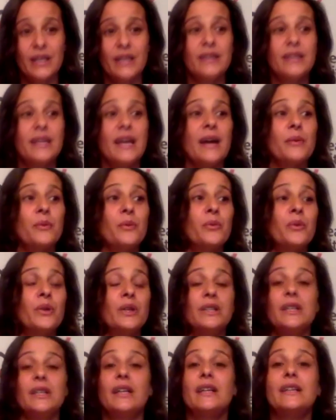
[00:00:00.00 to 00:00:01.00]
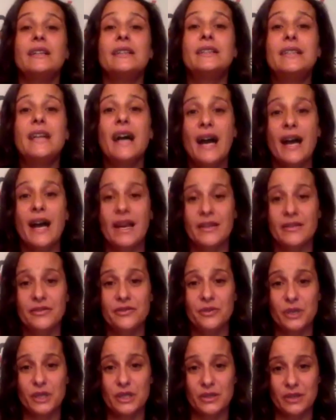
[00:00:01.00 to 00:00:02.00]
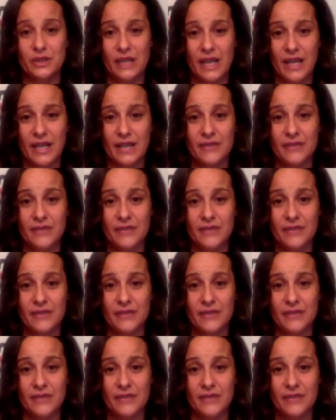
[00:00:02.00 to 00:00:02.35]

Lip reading: that would die for your life,